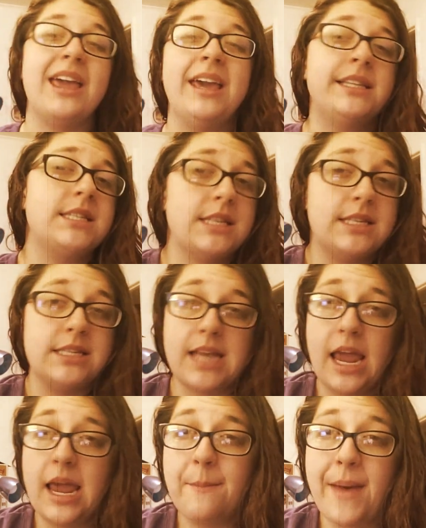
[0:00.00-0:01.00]
It's the
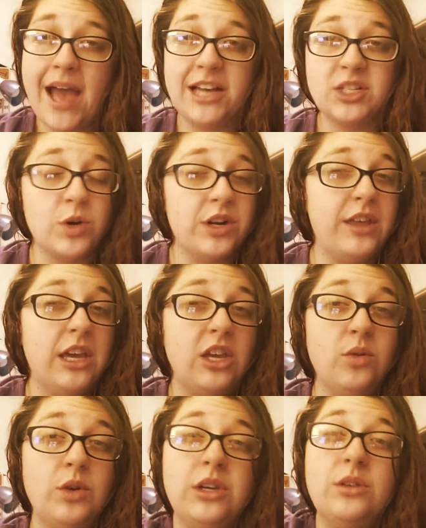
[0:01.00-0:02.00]
same password that
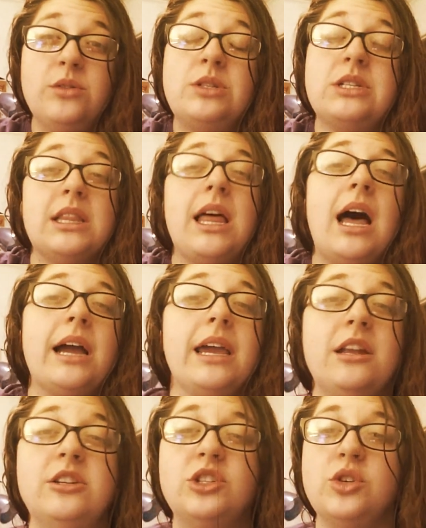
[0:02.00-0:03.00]
you use to log
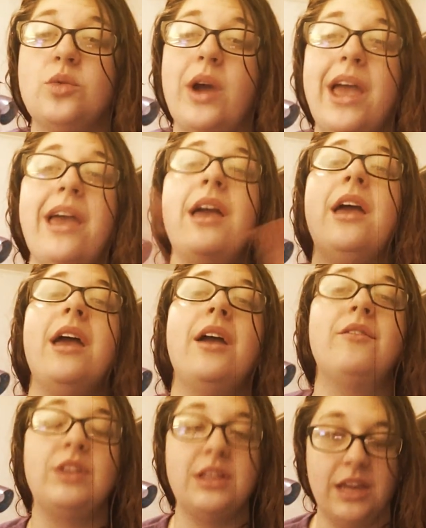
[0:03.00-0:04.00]
into
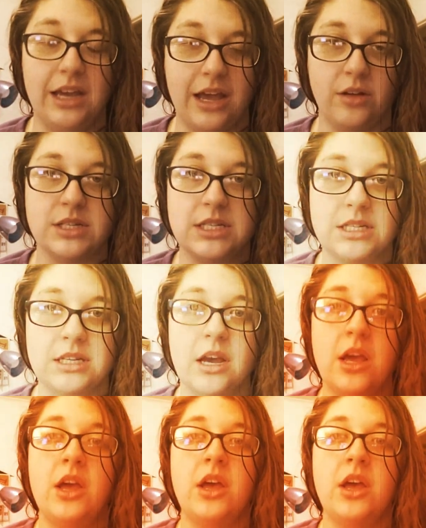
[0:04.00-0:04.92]
everything else.